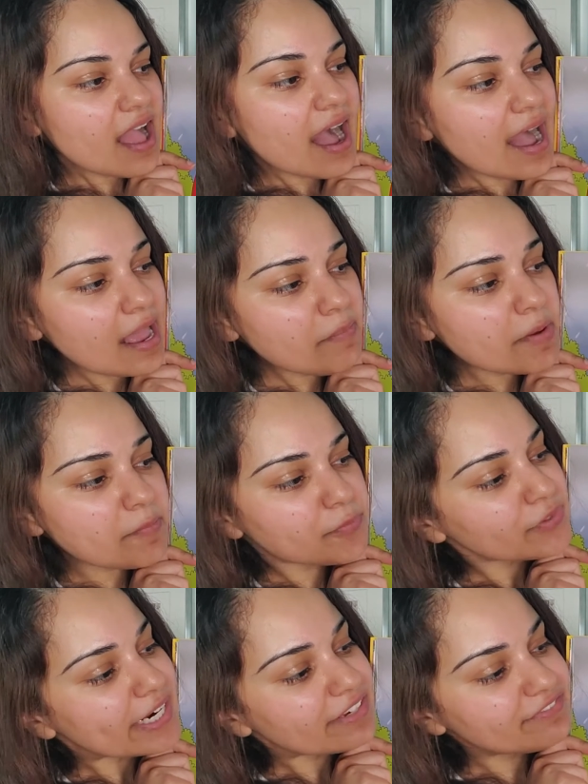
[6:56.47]
I'm a
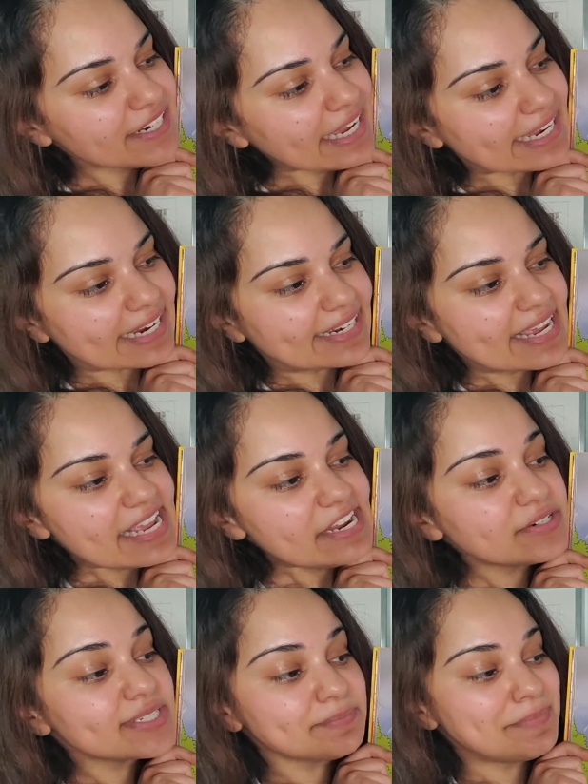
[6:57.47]
brave knight.
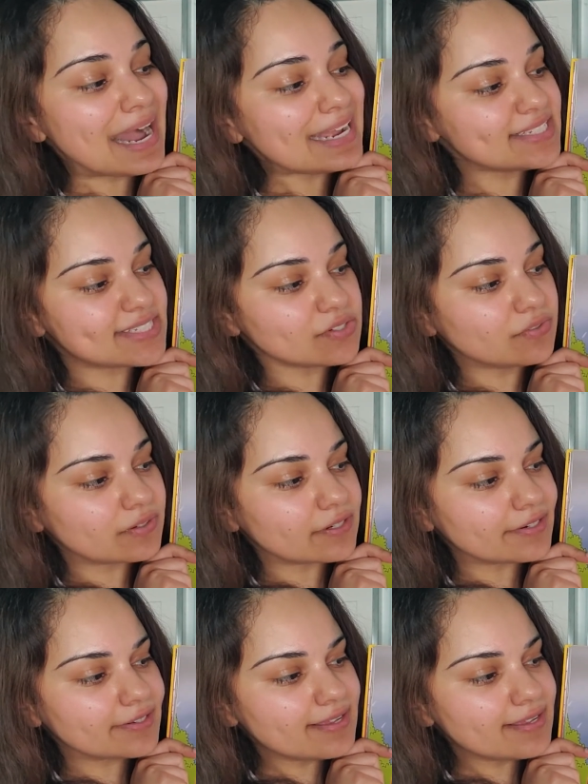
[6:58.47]
Here's my sword.